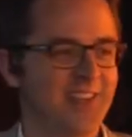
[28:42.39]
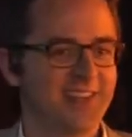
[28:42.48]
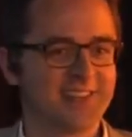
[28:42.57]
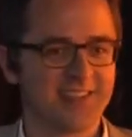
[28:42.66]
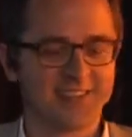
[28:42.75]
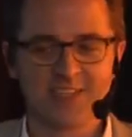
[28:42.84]
a
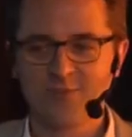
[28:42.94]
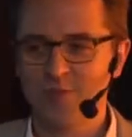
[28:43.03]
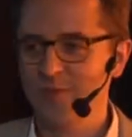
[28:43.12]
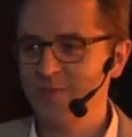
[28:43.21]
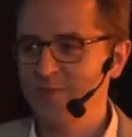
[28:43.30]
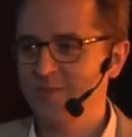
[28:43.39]

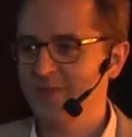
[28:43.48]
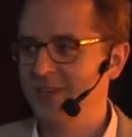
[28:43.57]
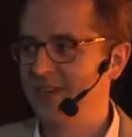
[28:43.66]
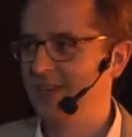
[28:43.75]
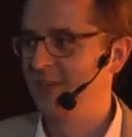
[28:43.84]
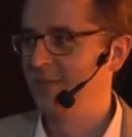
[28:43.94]
successful
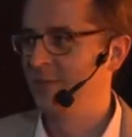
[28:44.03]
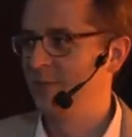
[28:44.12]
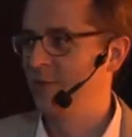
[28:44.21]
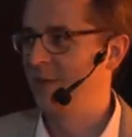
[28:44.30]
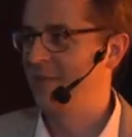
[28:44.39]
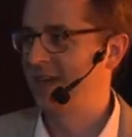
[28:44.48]
um,
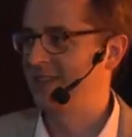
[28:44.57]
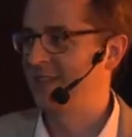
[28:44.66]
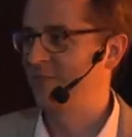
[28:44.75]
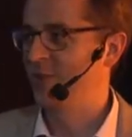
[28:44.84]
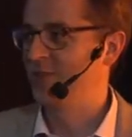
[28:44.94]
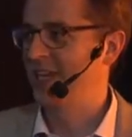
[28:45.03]
web magazine
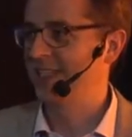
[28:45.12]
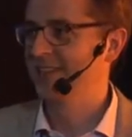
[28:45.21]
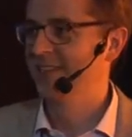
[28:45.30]
project.